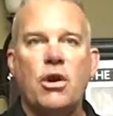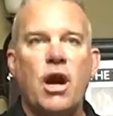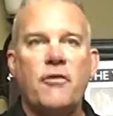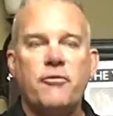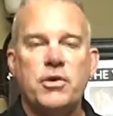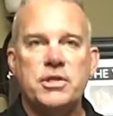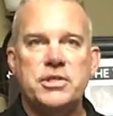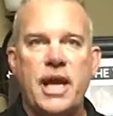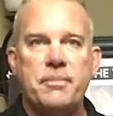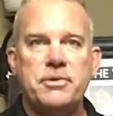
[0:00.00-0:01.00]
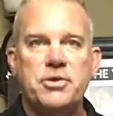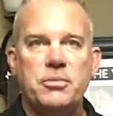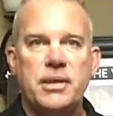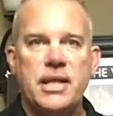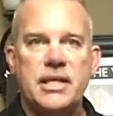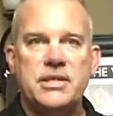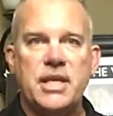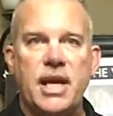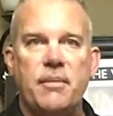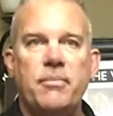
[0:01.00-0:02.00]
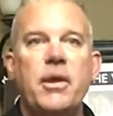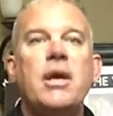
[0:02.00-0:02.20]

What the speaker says: off what just happened to them in the exam.